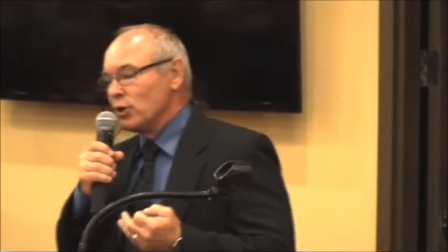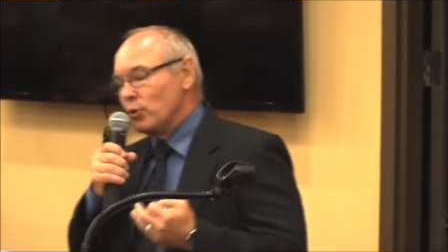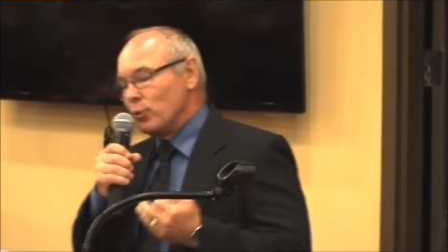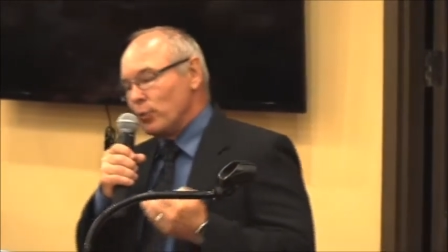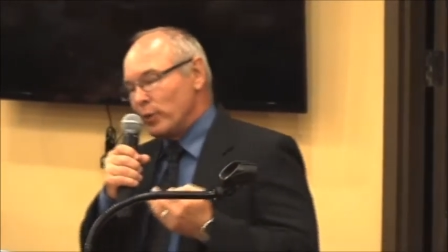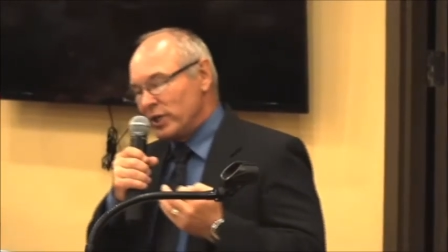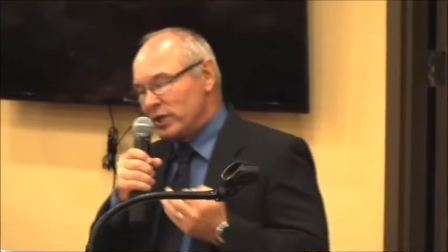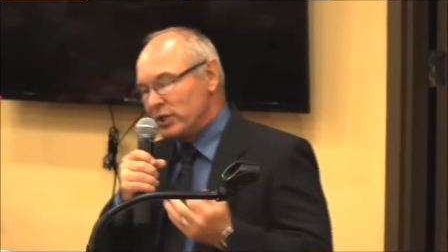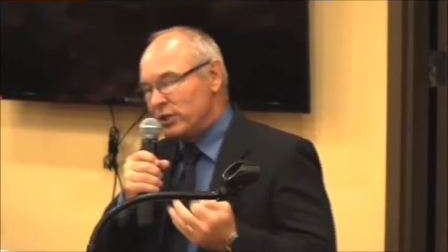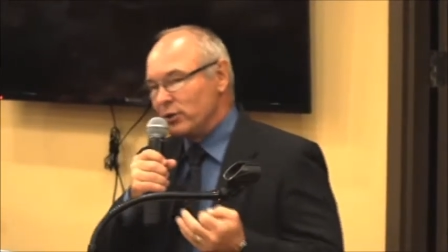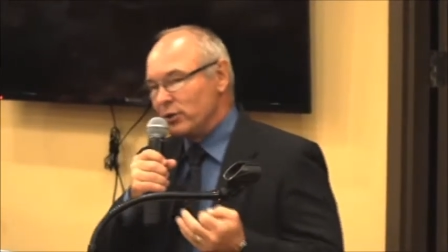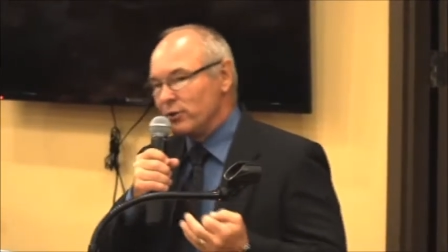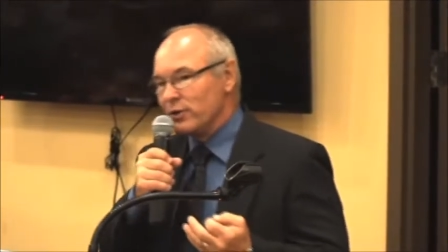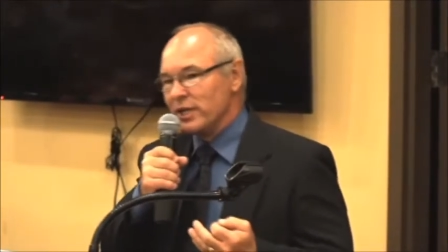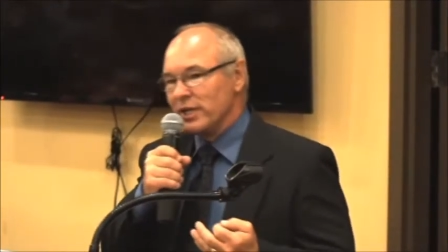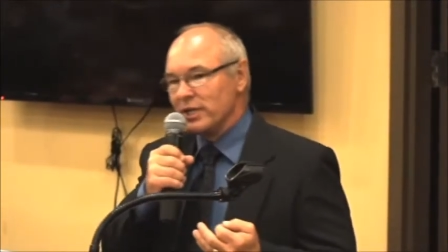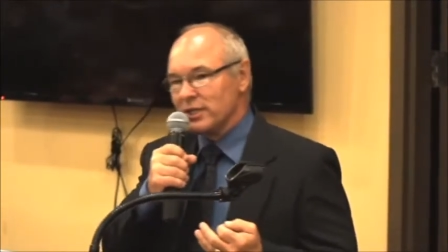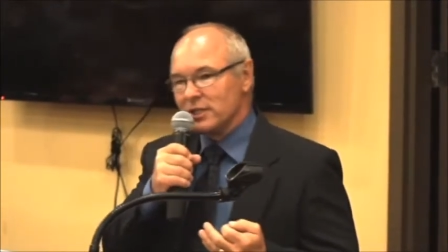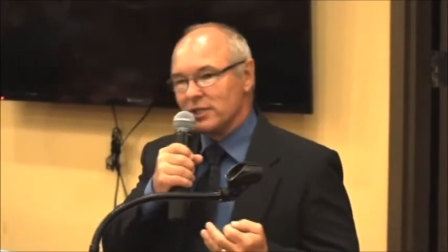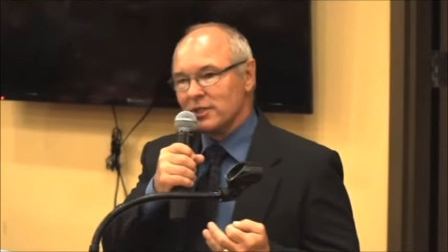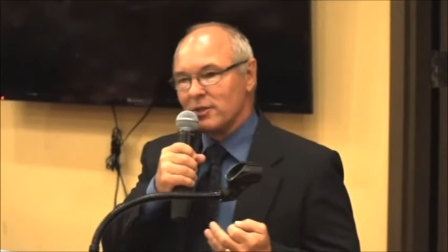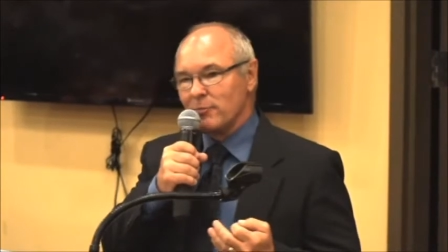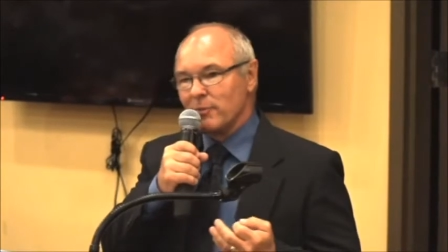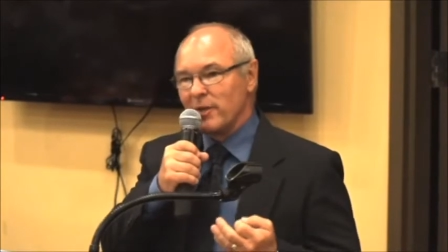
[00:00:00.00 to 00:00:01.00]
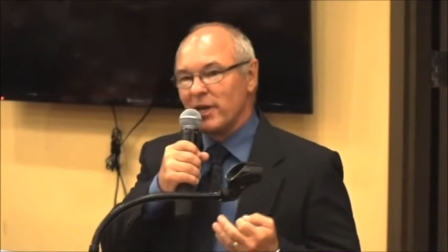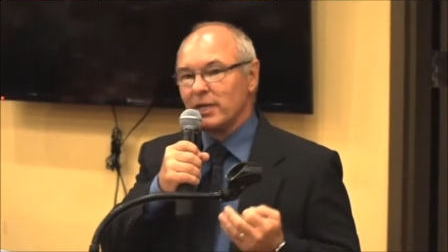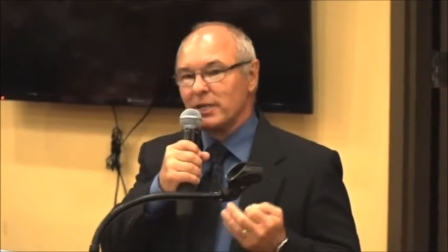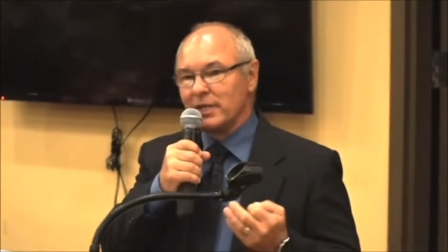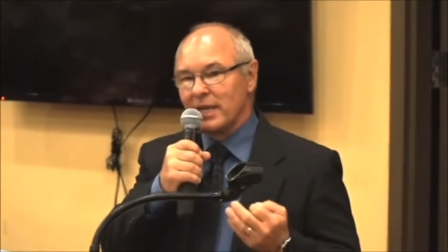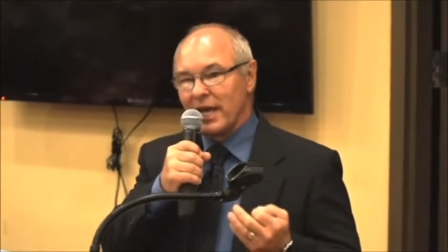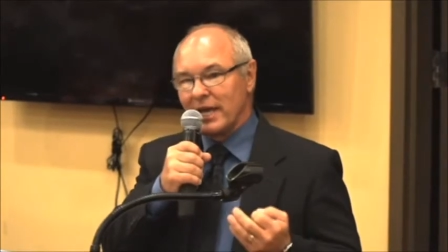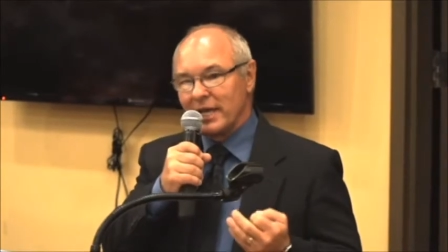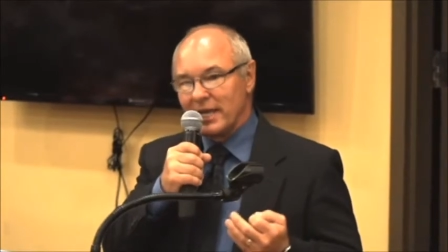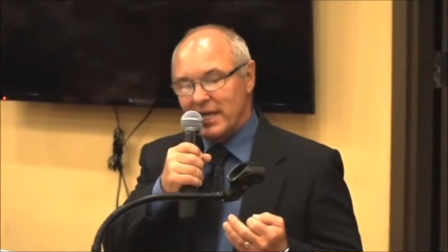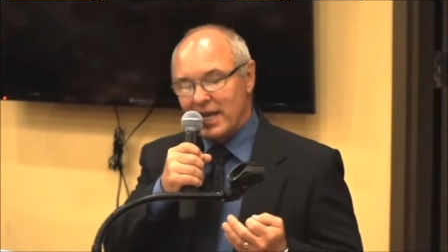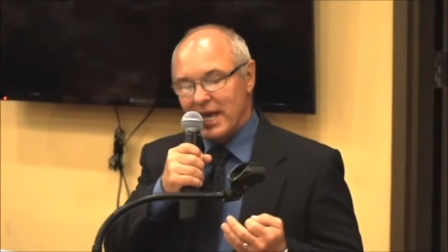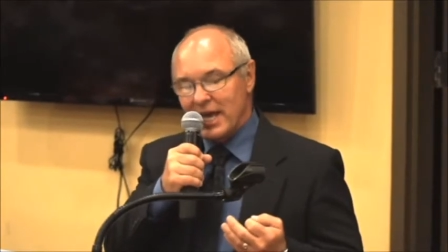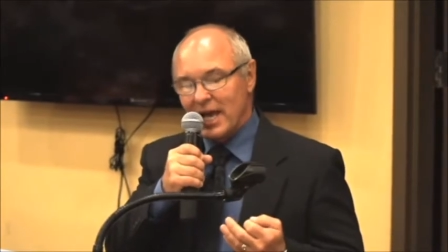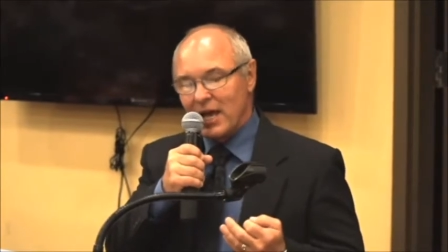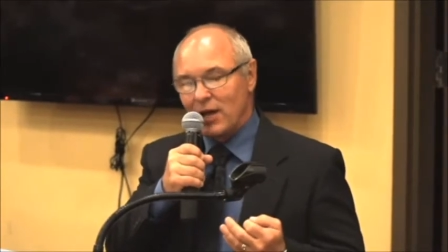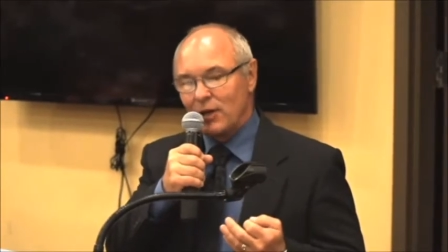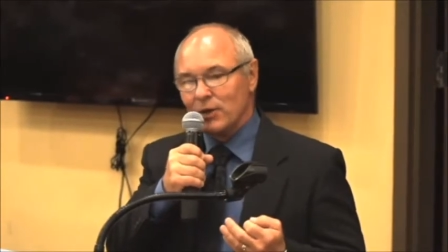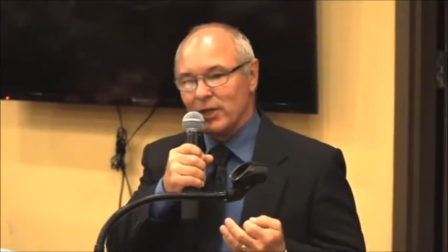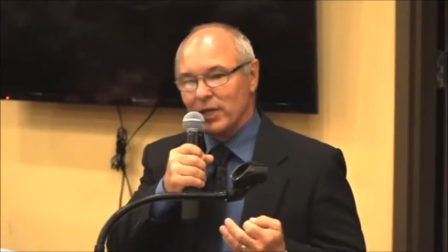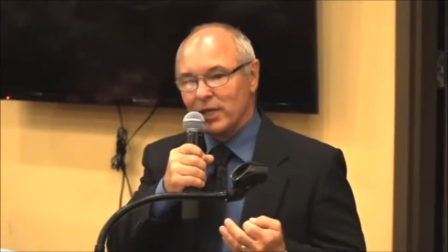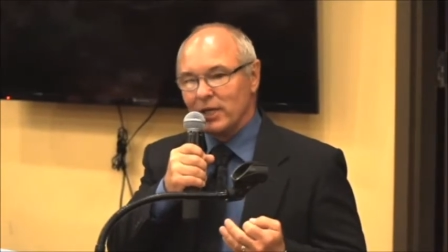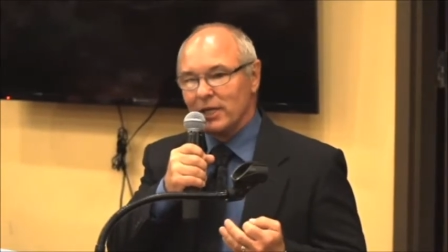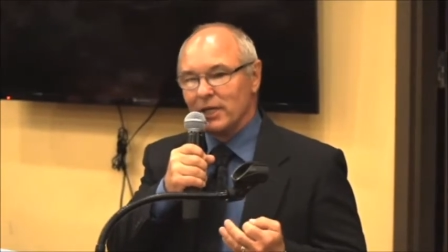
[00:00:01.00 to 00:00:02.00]
We do this to make Nye
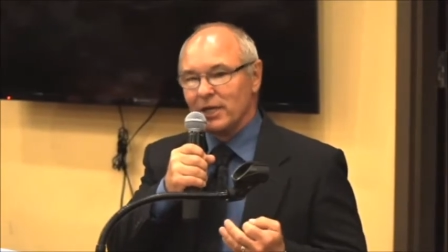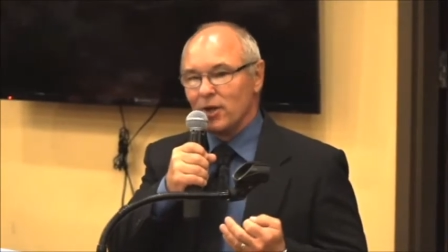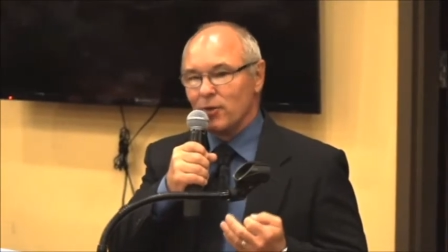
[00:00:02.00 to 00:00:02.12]
County